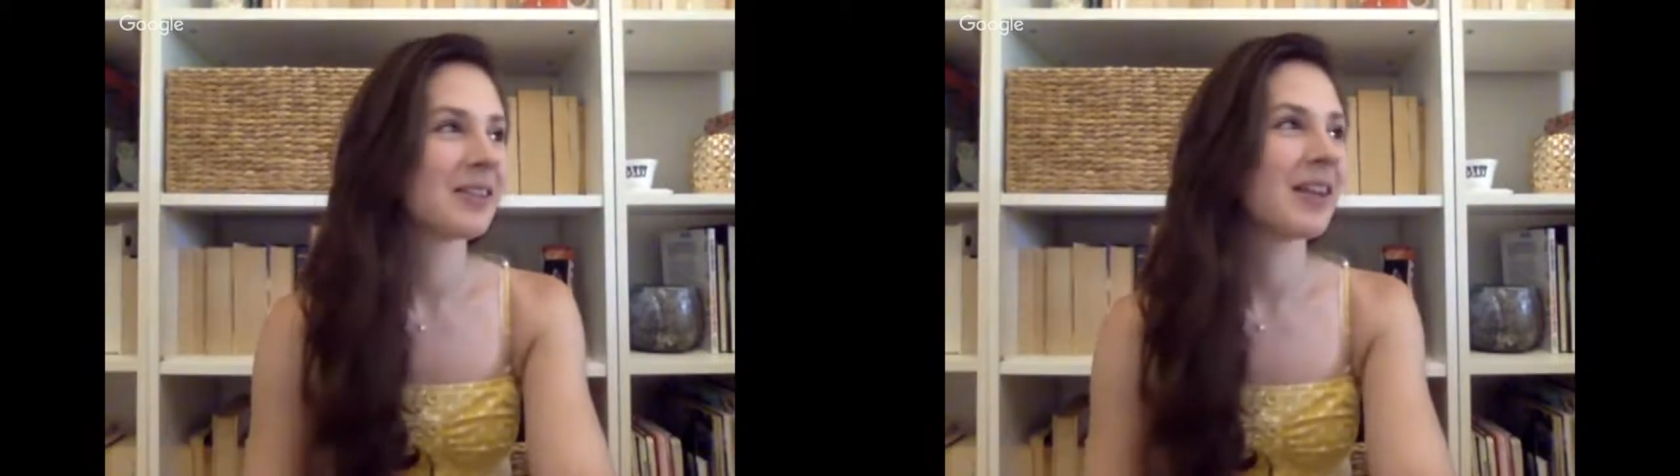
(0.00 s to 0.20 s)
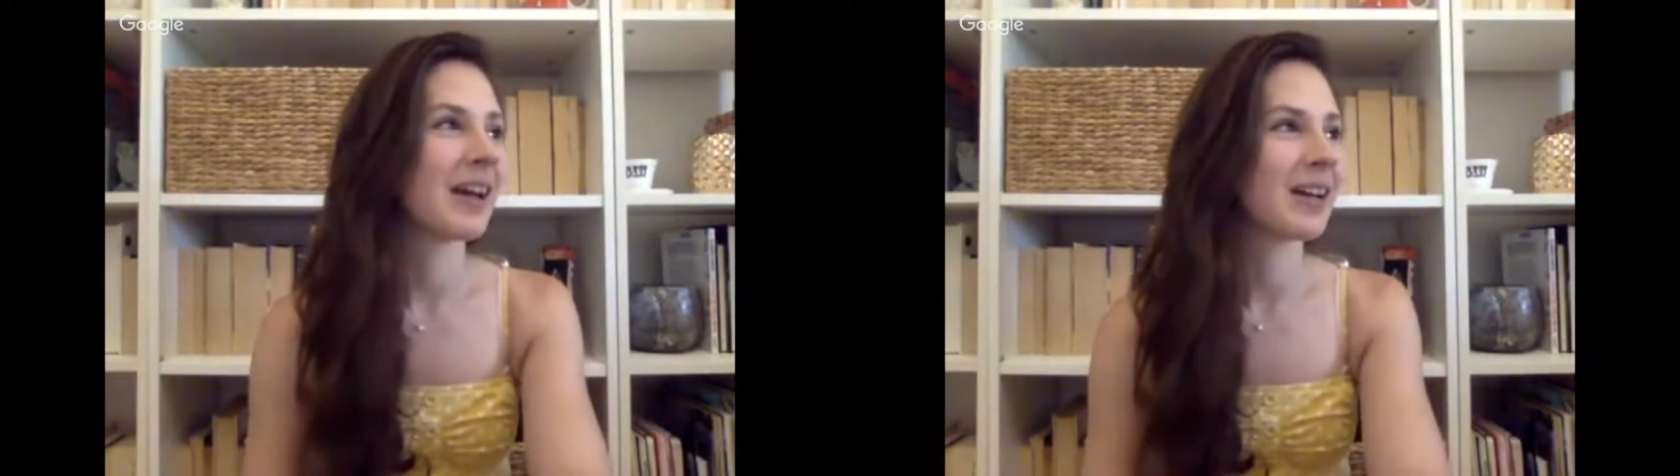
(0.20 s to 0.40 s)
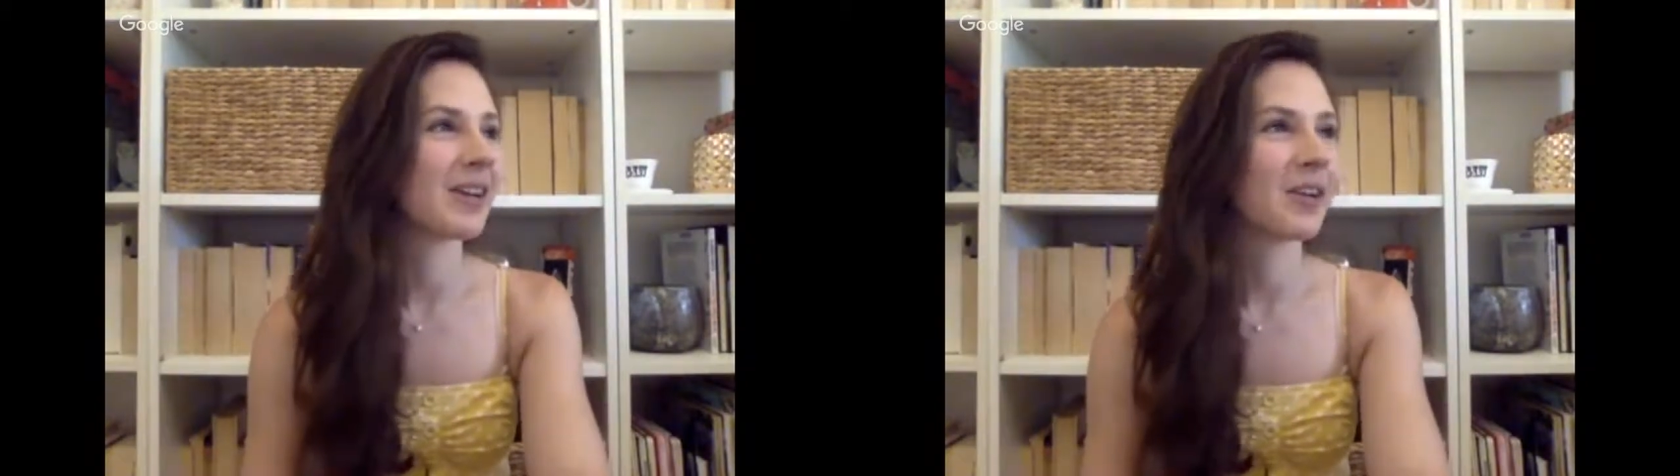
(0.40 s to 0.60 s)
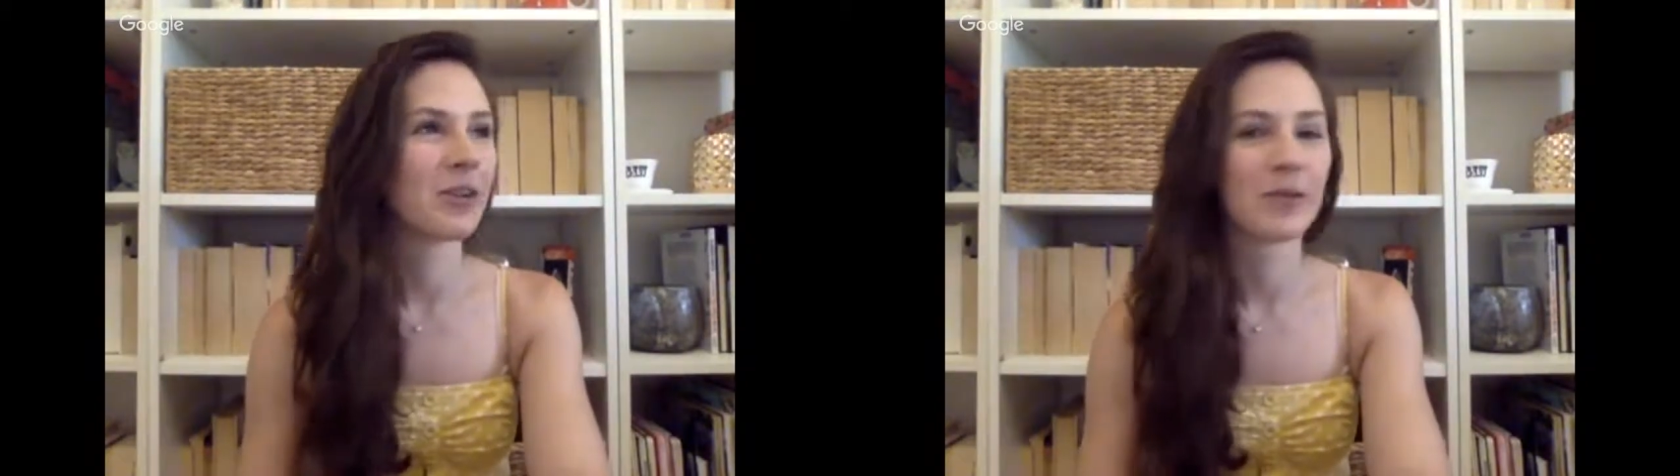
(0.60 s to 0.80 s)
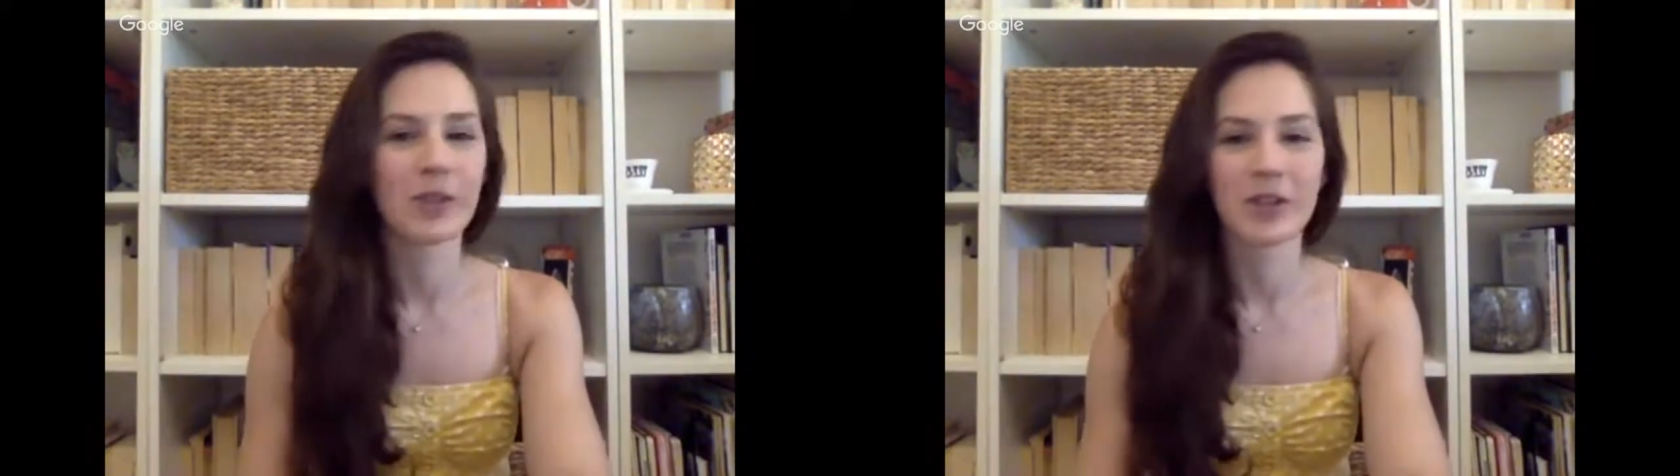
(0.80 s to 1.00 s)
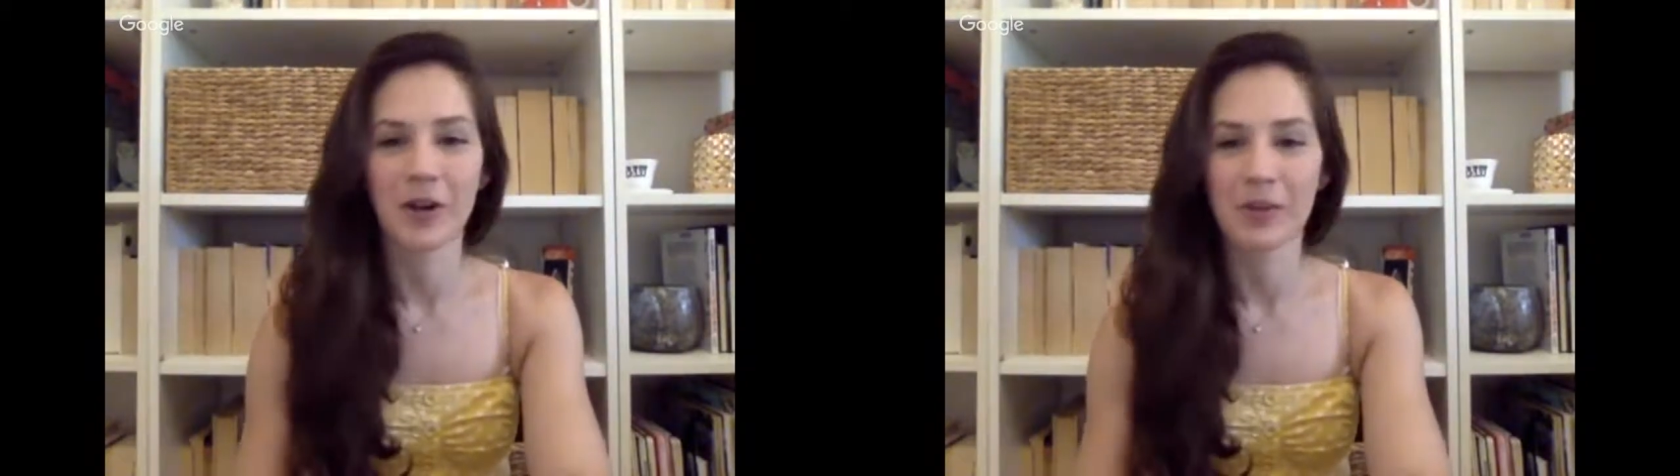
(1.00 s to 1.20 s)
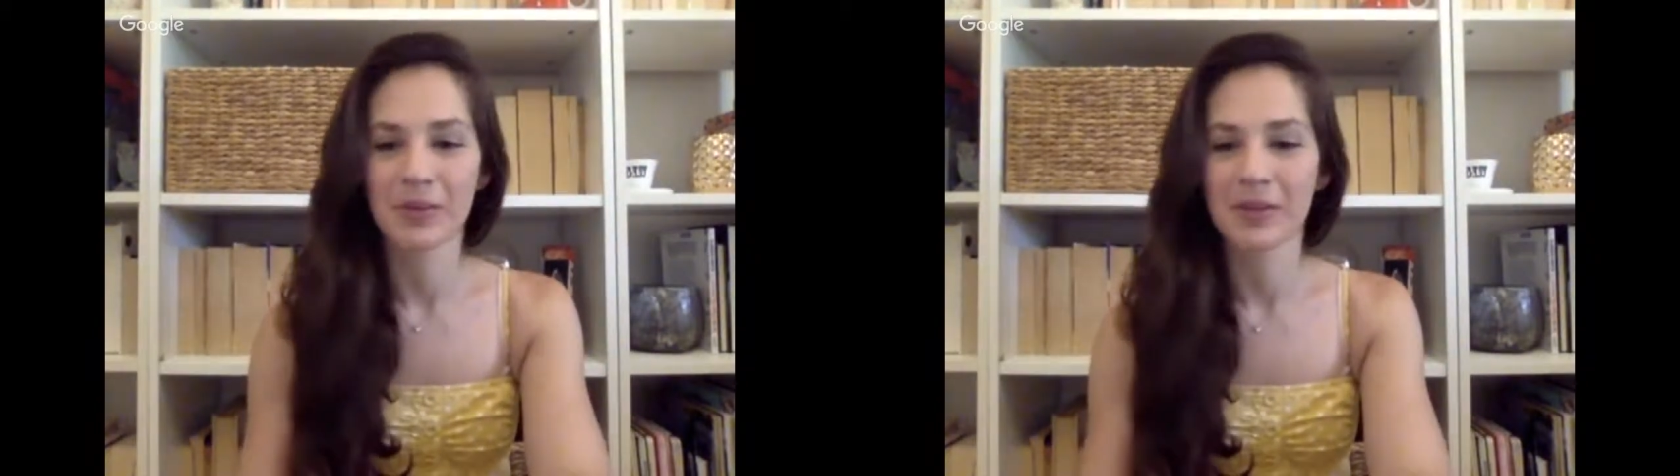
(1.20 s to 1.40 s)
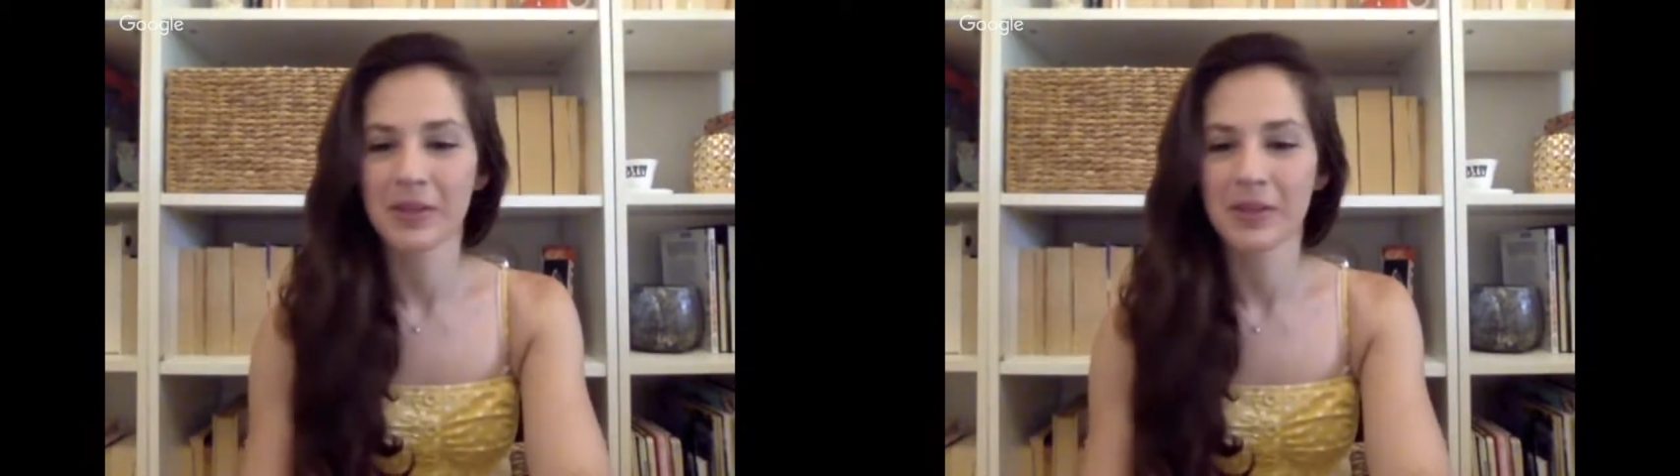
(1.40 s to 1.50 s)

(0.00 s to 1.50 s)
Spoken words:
like over the top